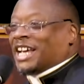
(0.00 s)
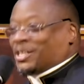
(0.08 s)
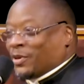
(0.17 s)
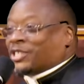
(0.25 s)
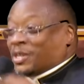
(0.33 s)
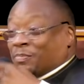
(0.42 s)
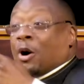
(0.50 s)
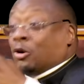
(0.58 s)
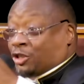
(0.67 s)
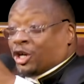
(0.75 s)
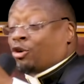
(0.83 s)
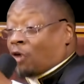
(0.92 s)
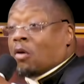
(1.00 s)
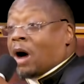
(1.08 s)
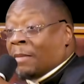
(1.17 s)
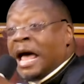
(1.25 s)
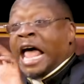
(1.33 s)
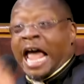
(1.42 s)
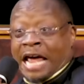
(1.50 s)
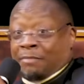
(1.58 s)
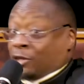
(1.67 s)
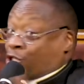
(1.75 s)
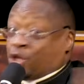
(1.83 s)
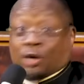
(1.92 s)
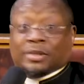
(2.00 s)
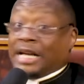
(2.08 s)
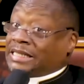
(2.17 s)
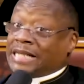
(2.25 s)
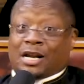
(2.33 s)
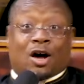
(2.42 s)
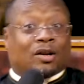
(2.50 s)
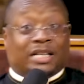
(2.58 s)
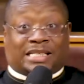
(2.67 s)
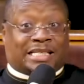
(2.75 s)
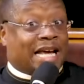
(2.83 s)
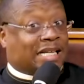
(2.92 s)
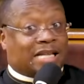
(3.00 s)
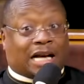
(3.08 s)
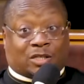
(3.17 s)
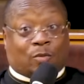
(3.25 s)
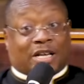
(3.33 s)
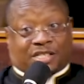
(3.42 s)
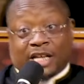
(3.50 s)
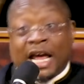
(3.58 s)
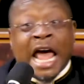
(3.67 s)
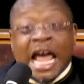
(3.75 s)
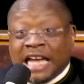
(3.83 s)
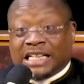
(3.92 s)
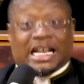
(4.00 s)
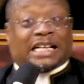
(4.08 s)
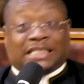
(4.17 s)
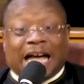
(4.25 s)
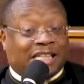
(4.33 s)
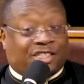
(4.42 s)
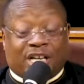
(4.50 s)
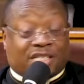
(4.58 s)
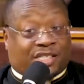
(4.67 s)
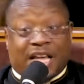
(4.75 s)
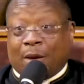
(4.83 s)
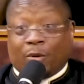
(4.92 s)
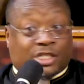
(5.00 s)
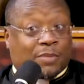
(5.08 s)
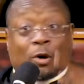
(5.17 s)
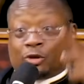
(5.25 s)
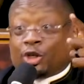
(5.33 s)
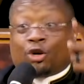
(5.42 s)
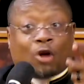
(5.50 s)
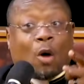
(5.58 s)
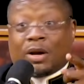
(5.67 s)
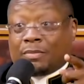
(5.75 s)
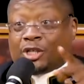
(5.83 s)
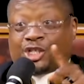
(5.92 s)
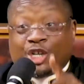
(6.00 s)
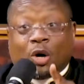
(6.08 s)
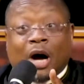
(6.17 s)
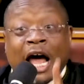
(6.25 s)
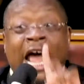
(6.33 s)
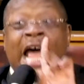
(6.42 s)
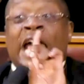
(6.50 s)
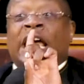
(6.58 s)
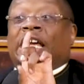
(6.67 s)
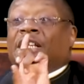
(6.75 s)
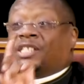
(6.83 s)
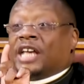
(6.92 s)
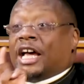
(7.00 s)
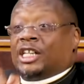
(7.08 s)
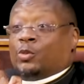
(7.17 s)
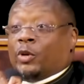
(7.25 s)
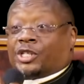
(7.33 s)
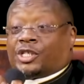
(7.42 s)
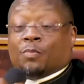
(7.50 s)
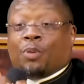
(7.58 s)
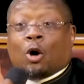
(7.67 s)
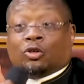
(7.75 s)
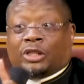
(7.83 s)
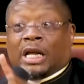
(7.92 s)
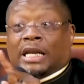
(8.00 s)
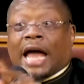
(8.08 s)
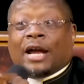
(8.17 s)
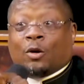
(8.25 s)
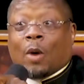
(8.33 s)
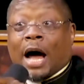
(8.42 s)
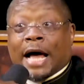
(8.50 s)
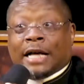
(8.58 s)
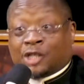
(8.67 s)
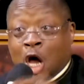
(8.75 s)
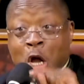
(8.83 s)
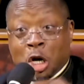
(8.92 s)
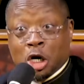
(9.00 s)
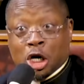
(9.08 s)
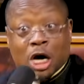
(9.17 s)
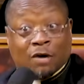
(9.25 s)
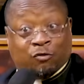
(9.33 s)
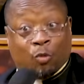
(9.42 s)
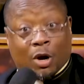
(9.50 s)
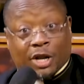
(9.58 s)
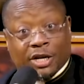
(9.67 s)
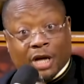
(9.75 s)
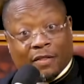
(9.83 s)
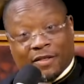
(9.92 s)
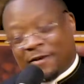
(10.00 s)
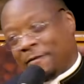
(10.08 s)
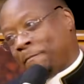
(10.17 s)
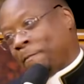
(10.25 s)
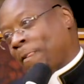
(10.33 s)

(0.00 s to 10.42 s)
says we're supposed to grow up and mature, but that's not all he says, Dr. Wesley. He does not just say we're supposed to grow and mature. He says we're supposed to likewise love one another.